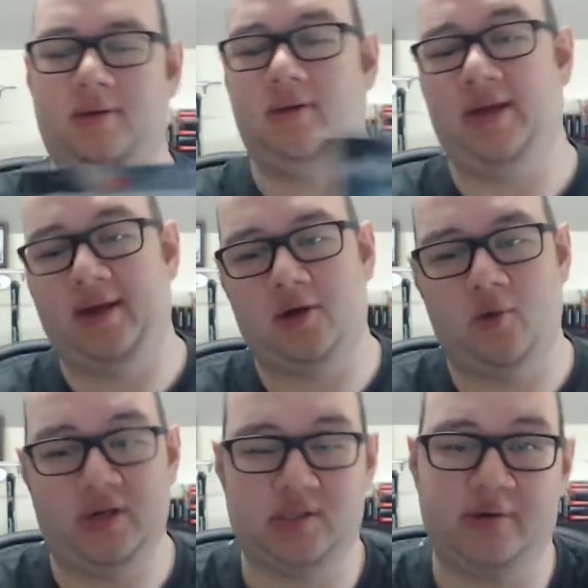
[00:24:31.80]
like
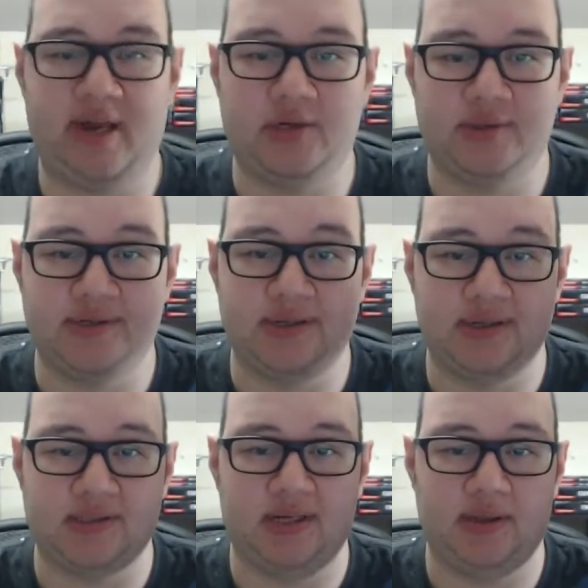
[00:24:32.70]
quest locations
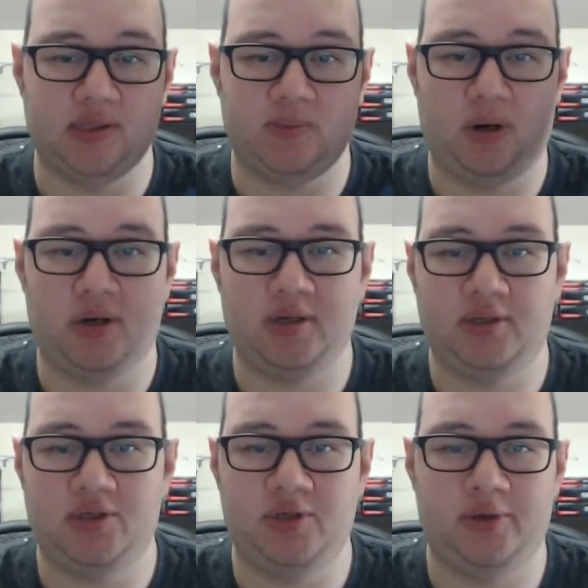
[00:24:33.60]
in this book
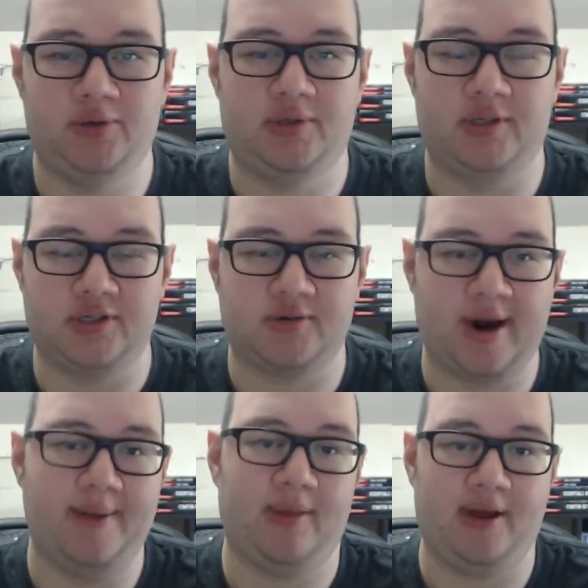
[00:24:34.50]
do
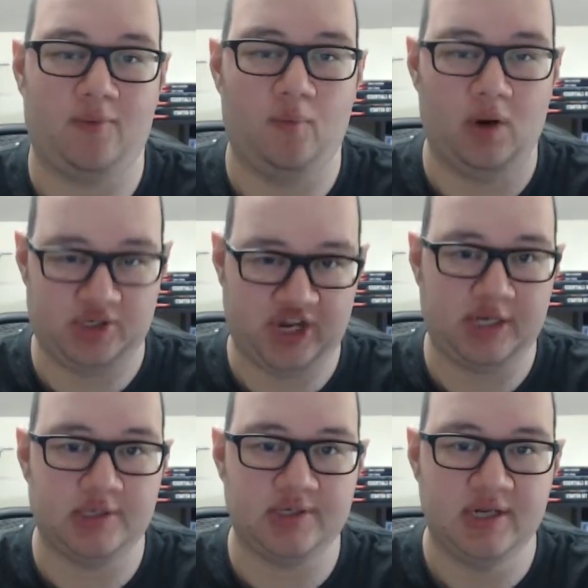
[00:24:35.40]
describe like what
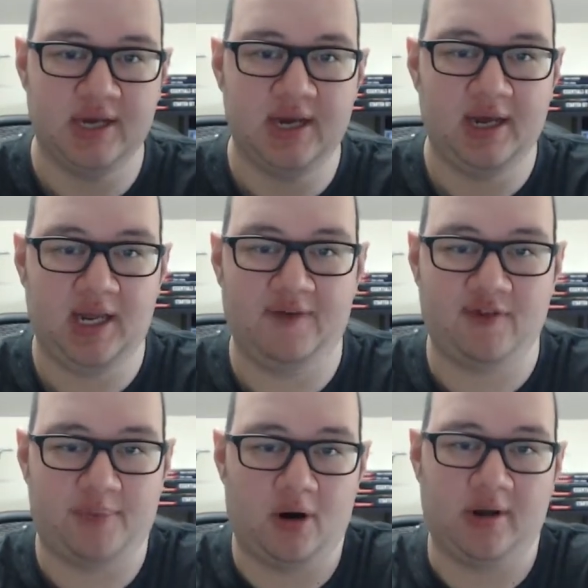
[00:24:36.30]
changes if
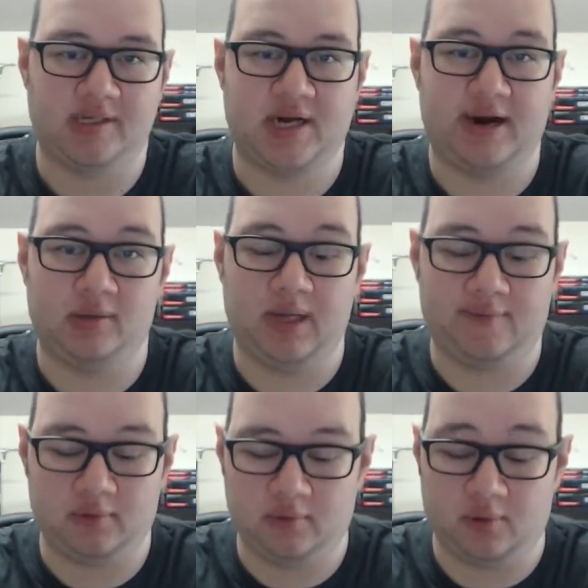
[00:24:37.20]
the party is higher
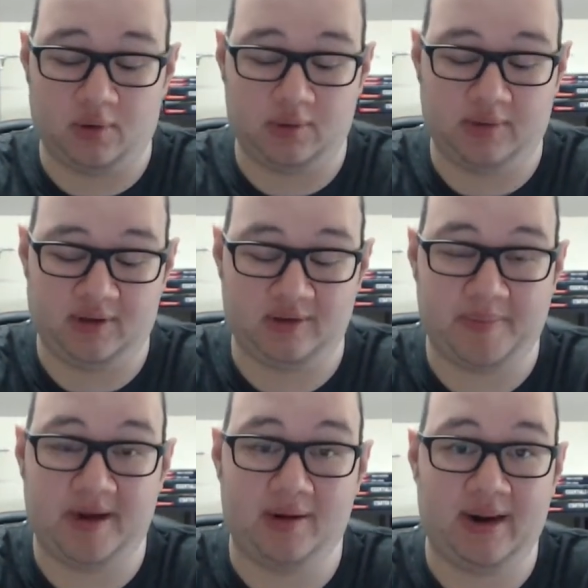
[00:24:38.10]
level, or
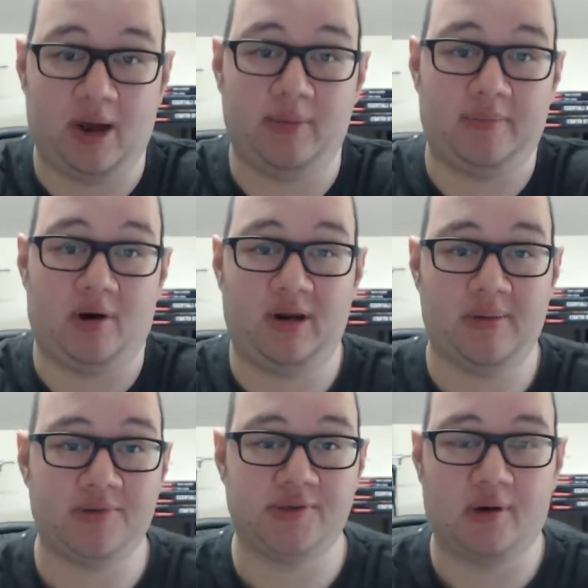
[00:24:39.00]
depending on how many party
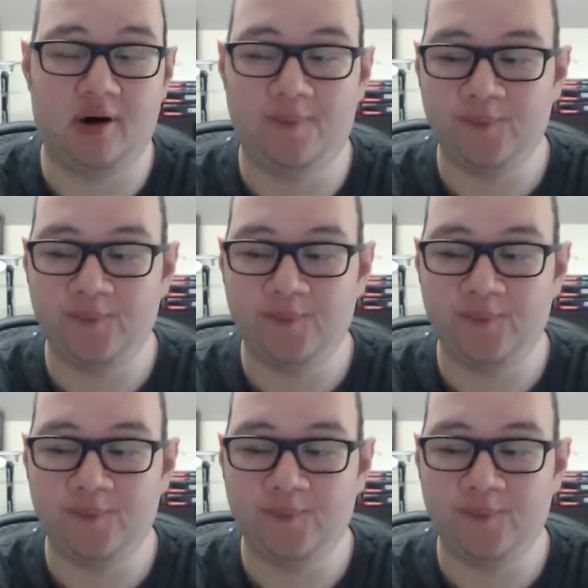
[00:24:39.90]
members there are.